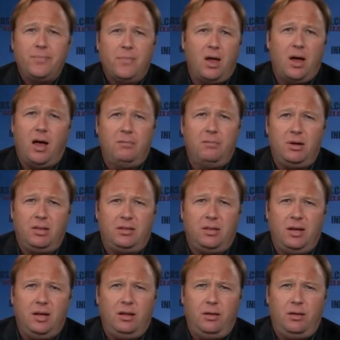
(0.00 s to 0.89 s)
But
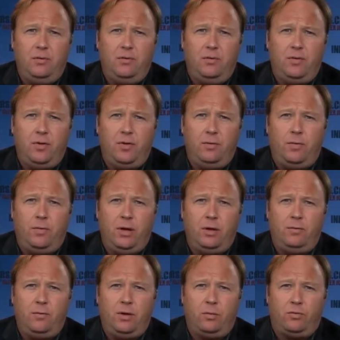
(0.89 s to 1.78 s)

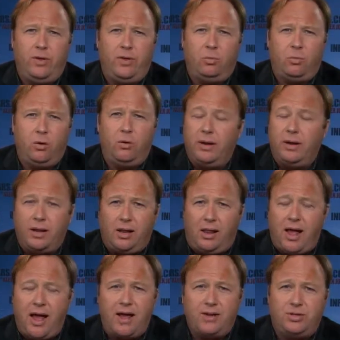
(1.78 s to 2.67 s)
the ruling
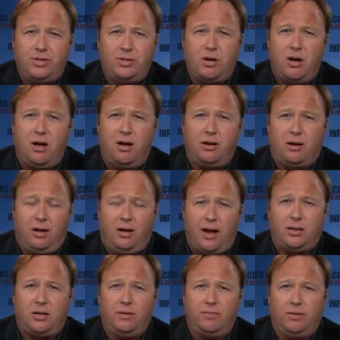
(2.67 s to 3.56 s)
class has gone
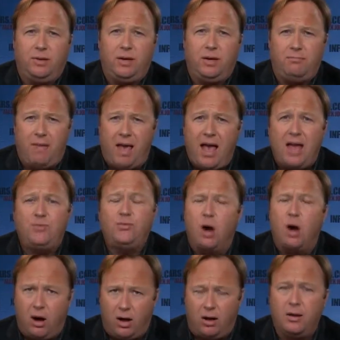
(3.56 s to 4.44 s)
collectively mad
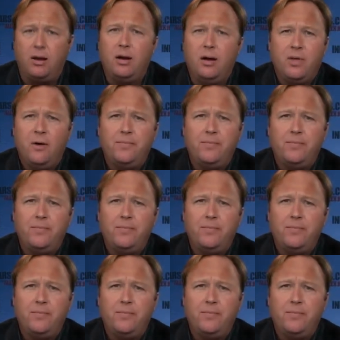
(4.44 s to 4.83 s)
dog